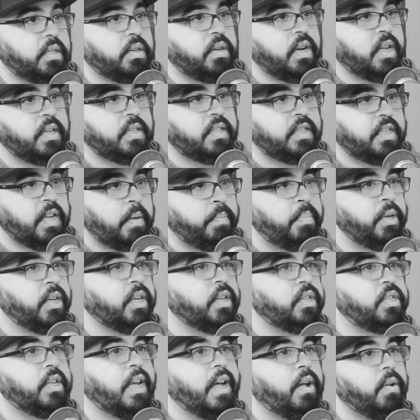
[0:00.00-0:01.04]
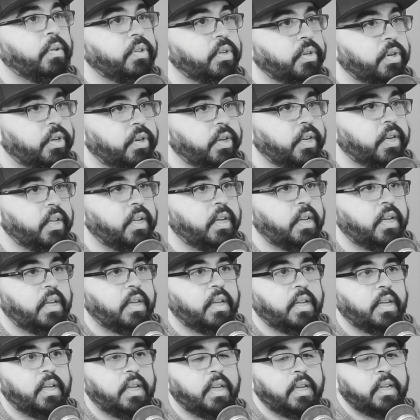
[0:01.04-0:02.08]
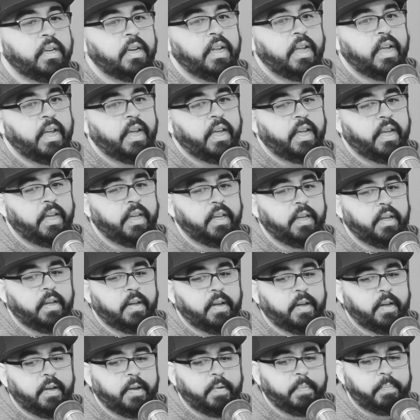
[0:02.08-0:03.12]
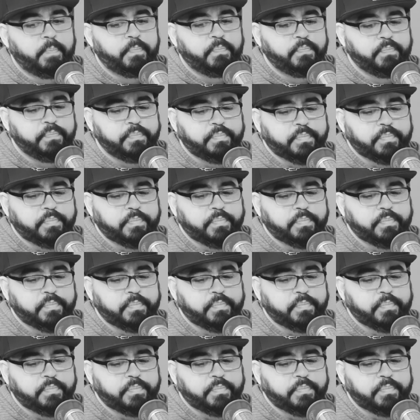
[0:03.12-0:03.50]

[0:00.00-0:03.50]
they're not stepping into elderhood in a um,